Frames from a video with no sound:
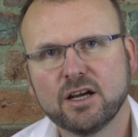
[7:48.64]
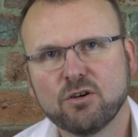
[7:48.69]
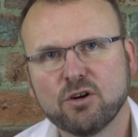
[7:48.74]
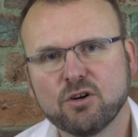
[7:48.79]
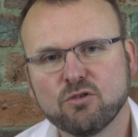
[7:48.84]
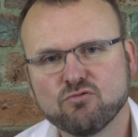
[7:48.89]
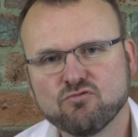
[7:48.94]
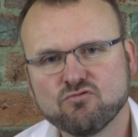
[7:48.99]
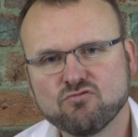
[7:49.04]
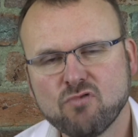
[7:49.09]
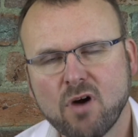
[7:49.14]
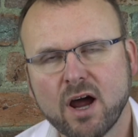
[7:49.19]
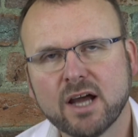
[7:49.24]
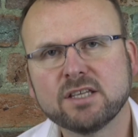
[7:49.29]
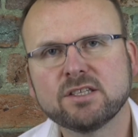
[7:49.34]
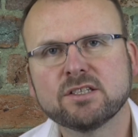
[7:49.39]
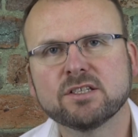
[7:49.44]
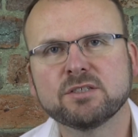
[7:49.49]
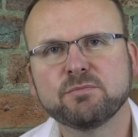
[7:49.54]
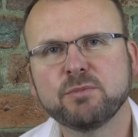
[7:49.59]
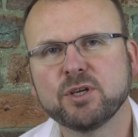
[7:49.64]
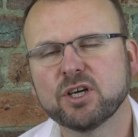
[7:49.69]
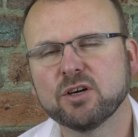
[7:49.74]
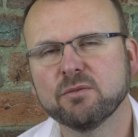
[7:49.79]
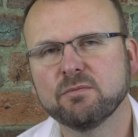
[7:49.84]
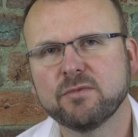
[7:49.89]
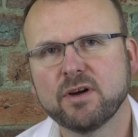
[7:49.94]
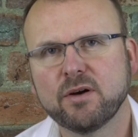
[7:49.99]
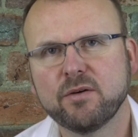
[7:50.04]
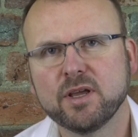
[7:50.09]
writers become
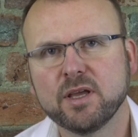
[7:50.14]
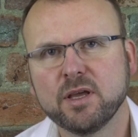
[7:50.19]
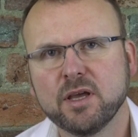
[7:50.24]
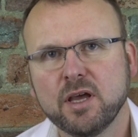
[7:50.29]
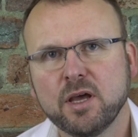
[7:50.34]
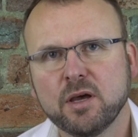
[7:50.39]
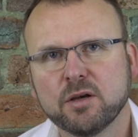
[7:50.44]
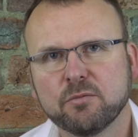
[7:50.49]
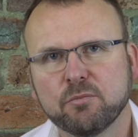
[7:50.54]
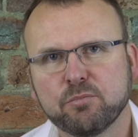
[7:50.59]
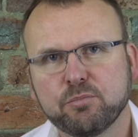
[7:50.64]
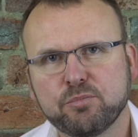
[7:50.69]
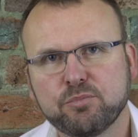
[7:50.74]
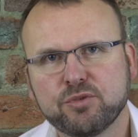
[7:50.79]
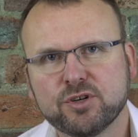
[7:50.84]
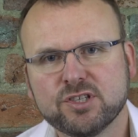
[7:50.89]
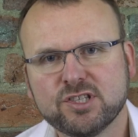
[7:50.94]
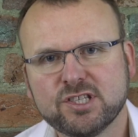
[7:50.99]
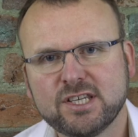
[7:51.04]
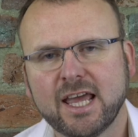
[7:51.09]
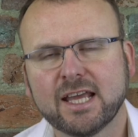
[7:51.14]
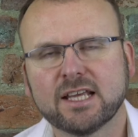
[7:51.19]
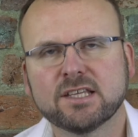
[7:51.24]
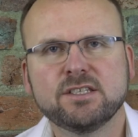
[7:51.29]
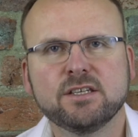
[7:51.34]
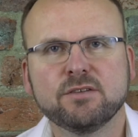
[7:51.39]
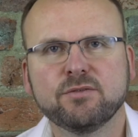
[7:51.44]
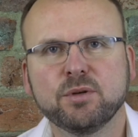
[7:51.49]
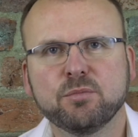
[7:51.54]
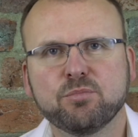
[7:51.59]
very
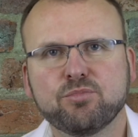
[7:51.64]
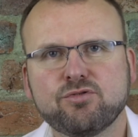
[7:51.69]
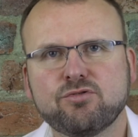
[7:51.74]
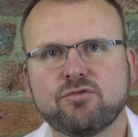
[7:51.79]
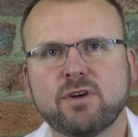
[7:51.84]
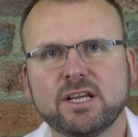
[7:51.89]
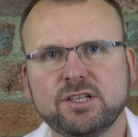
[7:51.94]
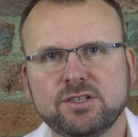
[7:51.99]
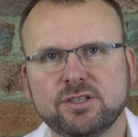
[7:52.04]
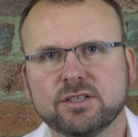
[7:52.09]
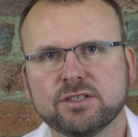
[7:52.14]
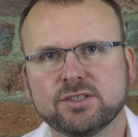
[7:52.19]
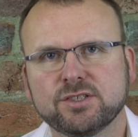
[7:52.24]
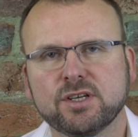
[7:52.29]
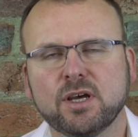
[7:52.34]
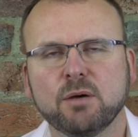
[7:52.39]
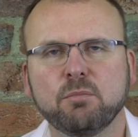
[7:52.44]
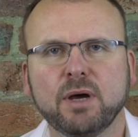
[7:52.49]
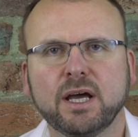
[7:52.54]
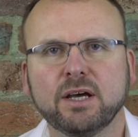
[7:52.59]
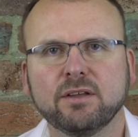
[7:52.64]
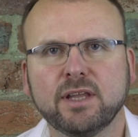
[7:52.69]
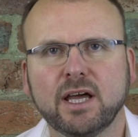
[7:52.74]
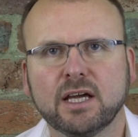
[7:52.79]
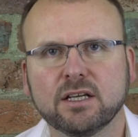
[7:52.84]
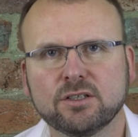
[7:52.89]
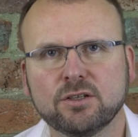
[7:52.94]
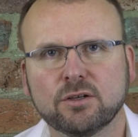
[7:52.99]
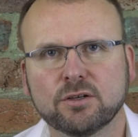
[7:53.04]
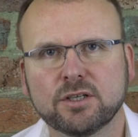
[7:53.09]
protective and precious about
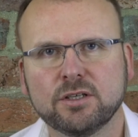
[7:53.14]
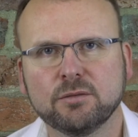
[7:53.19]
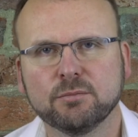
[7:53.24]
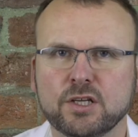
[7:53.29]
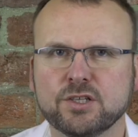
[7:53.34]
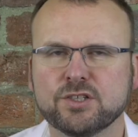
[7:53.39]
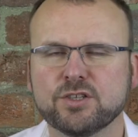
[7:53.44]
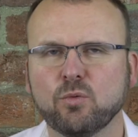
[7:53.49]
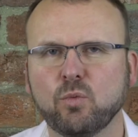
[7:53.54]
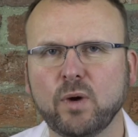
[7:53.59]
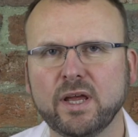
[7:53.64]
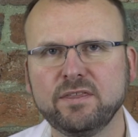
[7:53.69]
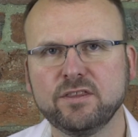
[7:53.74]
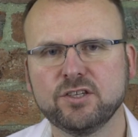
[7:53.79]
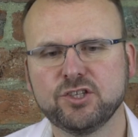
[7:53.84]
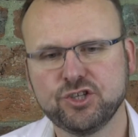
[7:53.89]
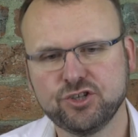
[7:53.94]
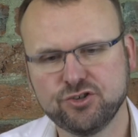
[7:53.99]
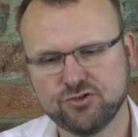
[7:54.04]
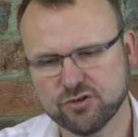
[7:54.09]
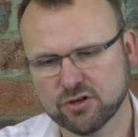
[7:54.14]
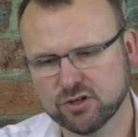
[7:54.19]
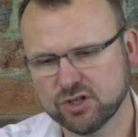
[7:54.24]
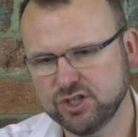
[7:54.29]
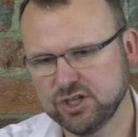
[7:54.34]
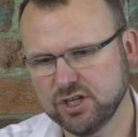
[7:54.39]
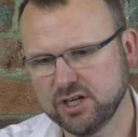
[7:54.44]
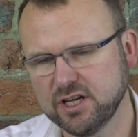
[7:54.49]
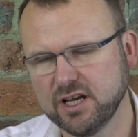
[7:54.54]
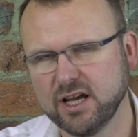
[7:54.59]
that document. So when the
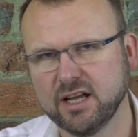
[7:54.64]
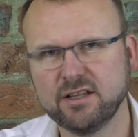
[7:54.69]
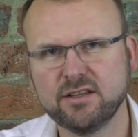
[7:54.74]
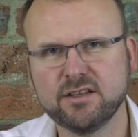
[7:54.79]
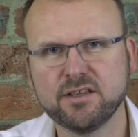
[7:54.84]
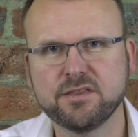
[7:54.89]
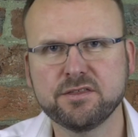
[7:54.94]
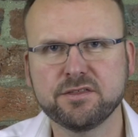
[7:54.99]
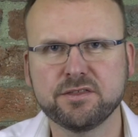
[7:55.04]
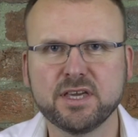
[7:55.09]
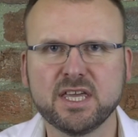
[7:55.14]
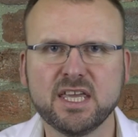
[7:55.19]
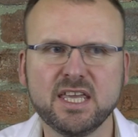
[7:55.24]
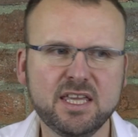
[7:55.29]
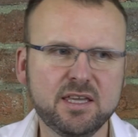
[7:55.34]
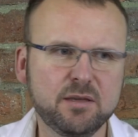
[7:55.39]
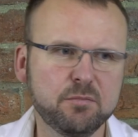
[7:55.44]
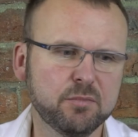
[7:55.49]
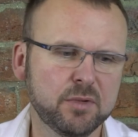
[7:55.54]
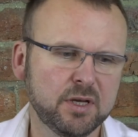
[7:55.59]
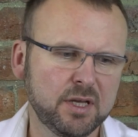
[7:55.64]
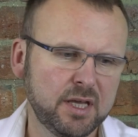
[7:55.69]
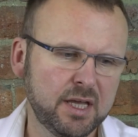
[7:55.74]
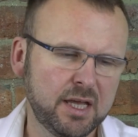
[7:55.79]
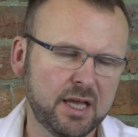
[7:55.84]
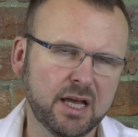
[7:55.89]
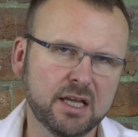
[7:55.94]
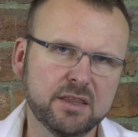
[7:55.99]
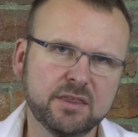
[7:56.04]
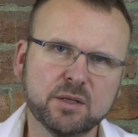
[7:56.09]
structure and the theme
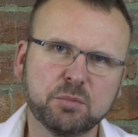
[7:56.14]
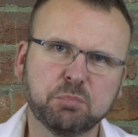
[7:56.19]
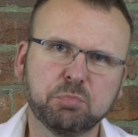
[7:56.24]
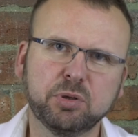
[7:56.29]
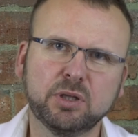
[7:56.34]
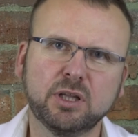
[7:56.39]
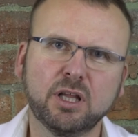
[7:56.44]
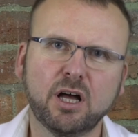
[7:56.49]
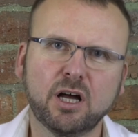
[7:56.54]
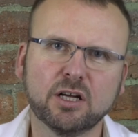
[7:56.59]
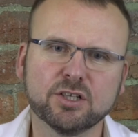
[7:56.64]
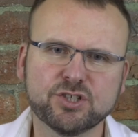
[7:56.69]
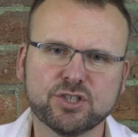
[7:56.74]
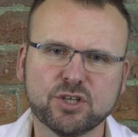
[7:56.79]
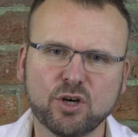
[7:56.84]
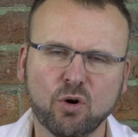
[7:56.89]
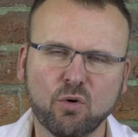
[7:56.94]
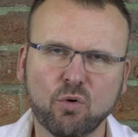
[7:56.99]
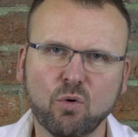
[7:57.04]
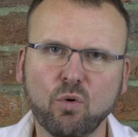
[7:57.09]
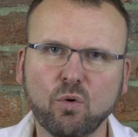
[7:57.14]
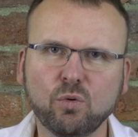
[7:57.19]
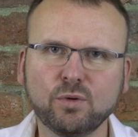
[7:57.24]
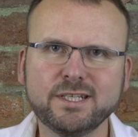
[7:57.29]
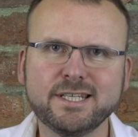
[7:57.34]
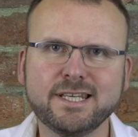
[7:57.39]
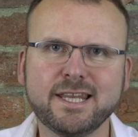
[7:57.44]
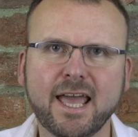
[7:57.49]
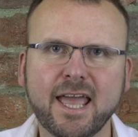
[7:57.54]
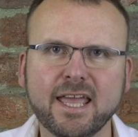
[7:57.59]
and the plot are all
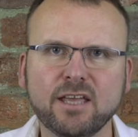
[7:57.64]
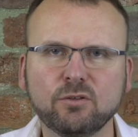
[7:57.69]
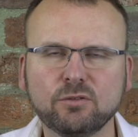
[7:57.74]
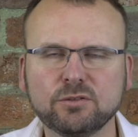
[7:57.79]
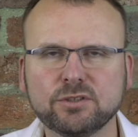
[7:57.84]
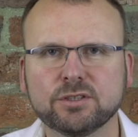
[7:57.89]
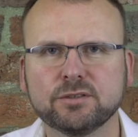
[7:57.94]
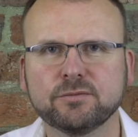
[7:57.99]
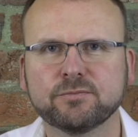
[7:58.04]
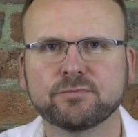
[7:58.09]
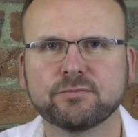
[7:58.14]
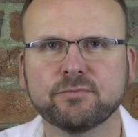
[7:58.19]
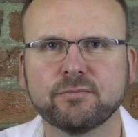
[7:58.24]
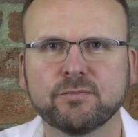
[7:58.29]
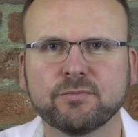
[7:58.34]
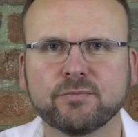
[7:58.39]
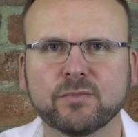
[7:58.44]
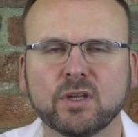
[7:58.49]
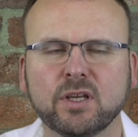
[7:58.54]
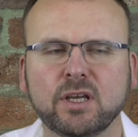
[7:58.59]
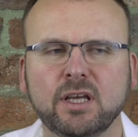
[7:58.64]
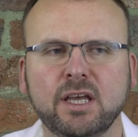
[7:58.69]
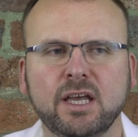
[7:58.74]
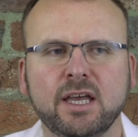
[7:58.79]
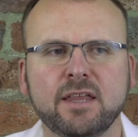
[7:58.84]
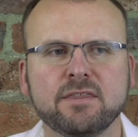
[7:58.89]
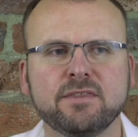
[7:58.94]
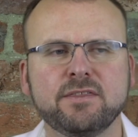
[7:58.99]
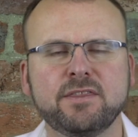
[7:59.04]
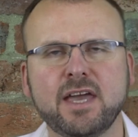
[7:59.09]
nailed,
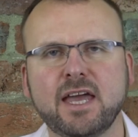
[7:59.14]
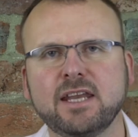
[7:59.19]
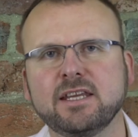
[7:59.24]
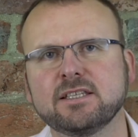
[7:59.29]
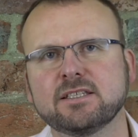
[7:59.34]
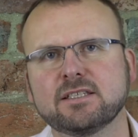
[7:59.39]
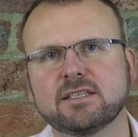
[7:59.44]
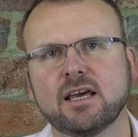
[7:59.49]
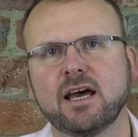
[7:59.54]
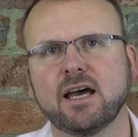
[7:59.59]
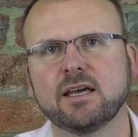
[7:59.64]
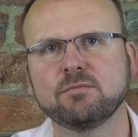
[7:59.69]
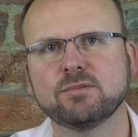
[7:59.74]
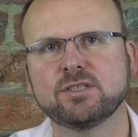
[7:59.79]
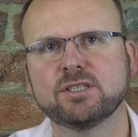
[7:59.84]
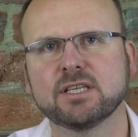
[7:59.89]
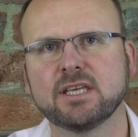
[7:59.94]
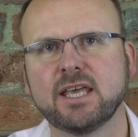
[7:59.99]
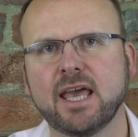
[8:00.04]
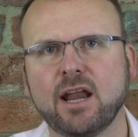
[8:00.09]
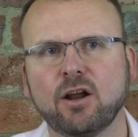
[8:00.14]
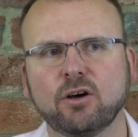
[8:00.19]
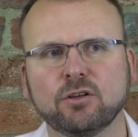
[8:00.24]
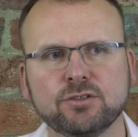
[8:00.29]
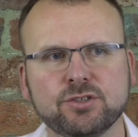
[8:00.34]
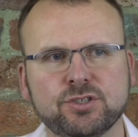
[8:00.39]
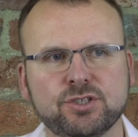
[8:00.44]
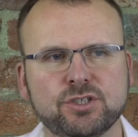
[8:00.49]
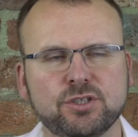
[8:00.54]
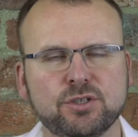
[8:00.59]
then it's time to get on
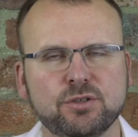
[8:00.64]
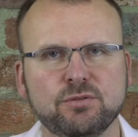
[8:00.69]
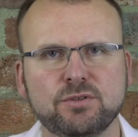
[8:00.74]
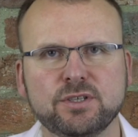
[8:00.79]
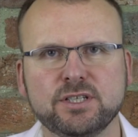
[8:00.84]
to the